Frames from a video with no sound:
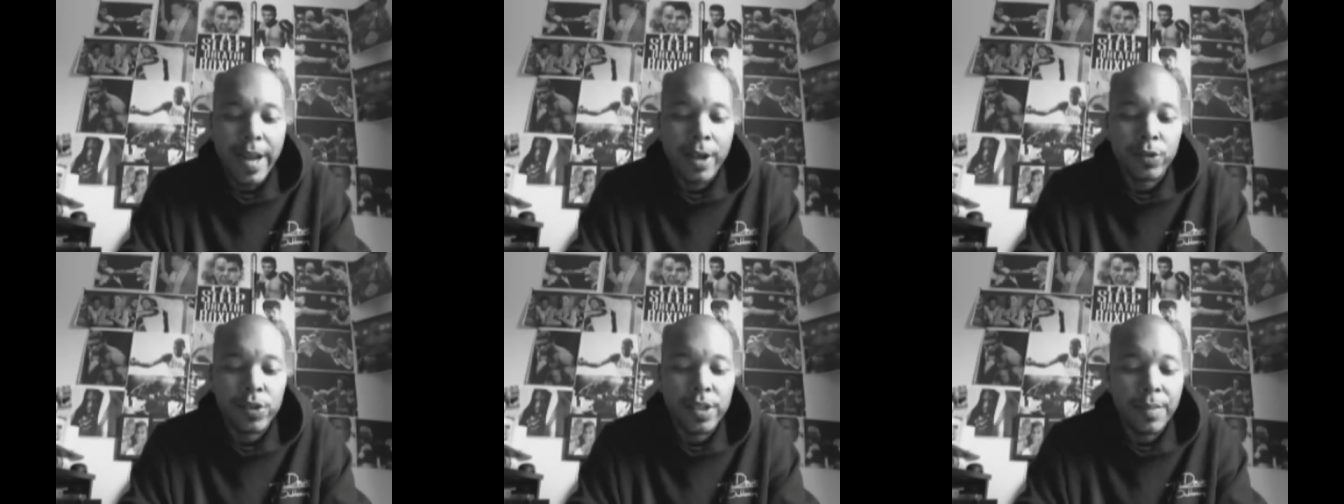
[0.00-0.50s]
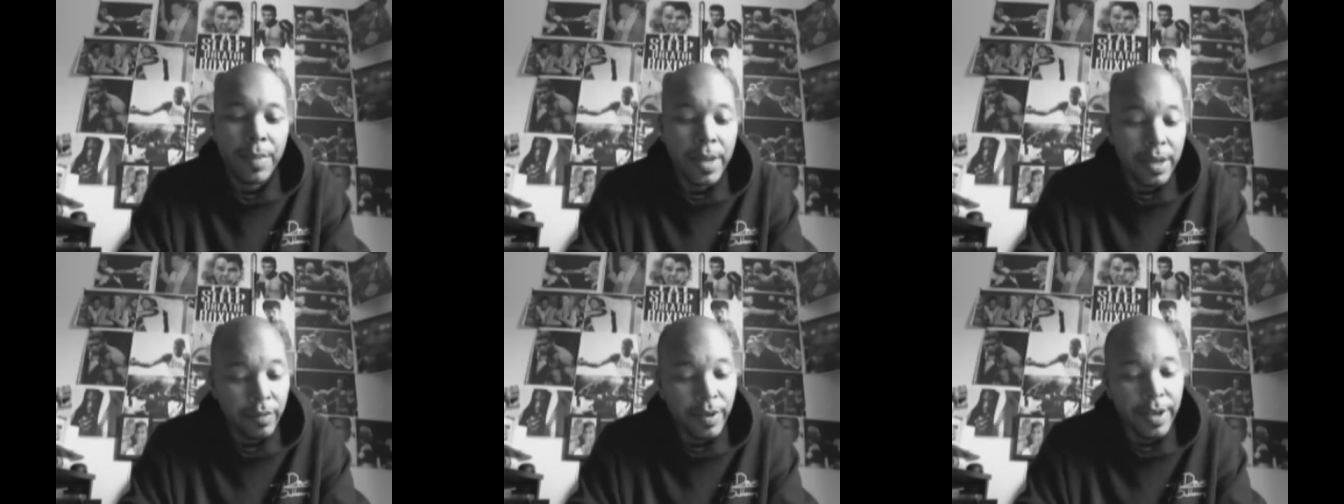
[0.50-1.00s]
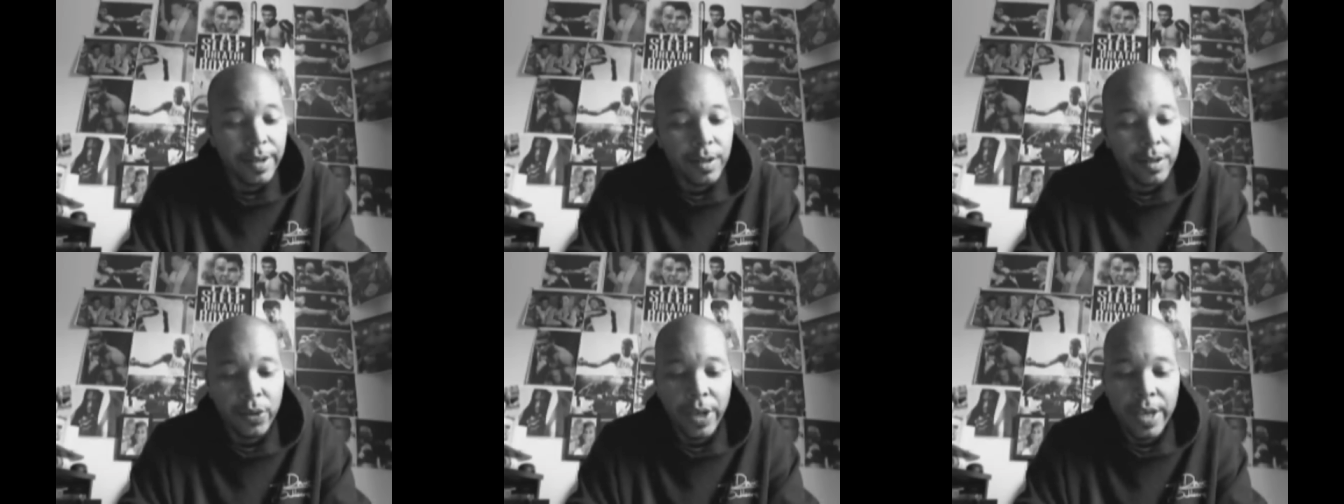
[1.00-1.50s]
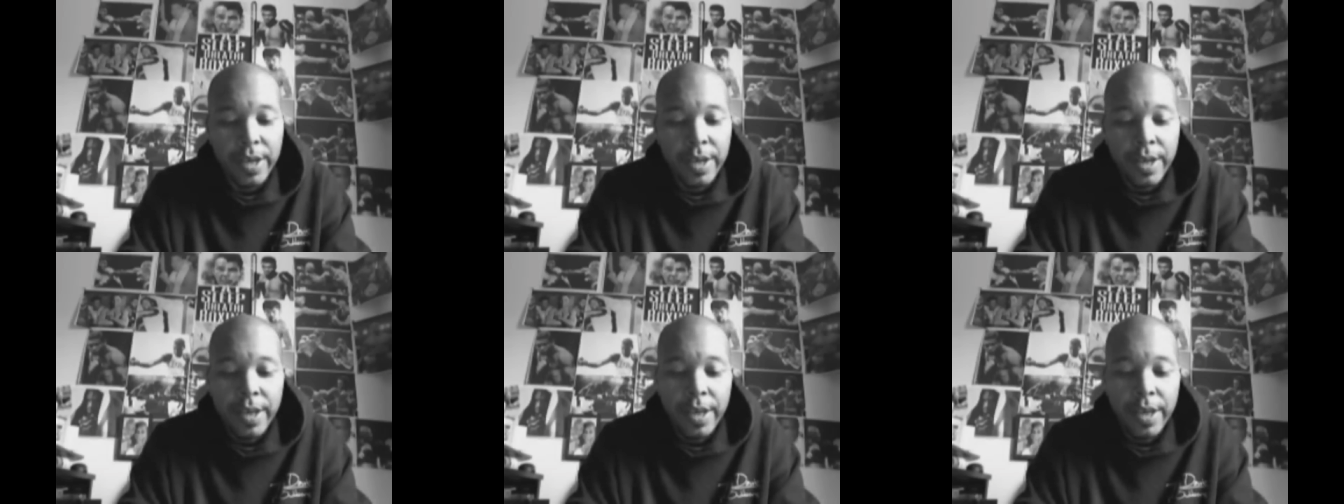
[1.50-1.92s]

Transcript: Now to the main event, okay?